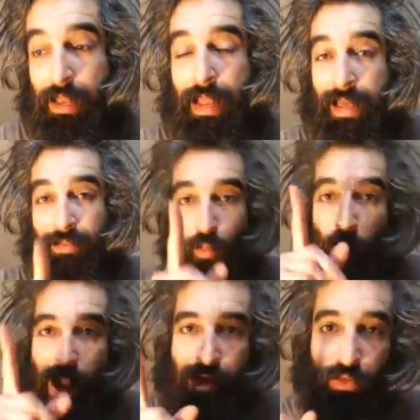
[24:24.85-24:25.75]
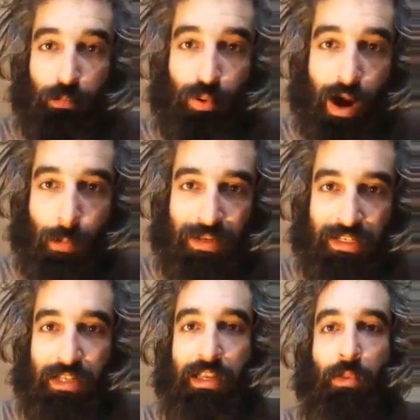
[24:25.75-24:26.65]
And why the promise
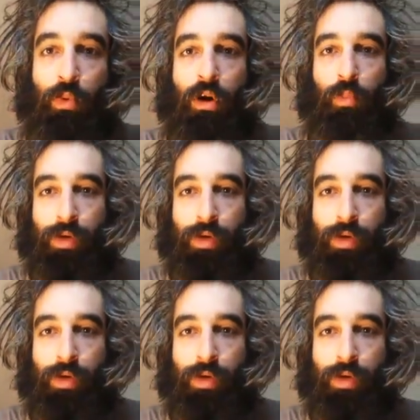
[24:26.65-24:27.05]
is a world